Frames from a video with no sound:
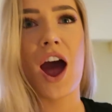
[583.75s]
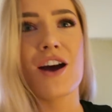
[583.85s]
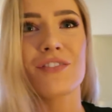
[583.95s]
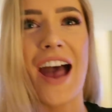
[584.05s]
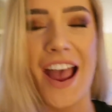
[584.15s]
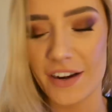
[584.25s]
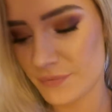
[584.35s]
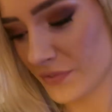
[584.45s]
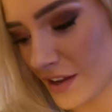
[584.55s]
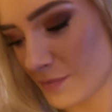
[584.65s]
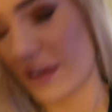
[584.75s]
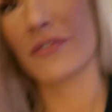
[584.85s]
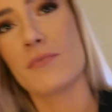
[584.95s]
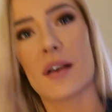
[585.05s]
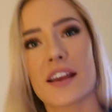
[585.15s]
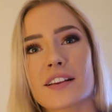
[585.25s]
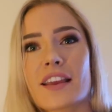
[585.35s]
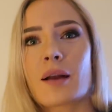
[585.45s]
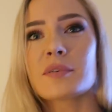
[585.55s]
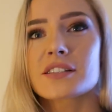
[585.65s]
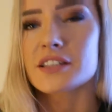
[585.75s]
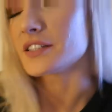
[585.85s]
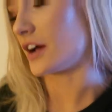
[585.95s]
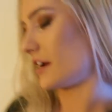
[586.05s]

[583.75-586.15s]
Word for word: All right, my, my camera's gonna die.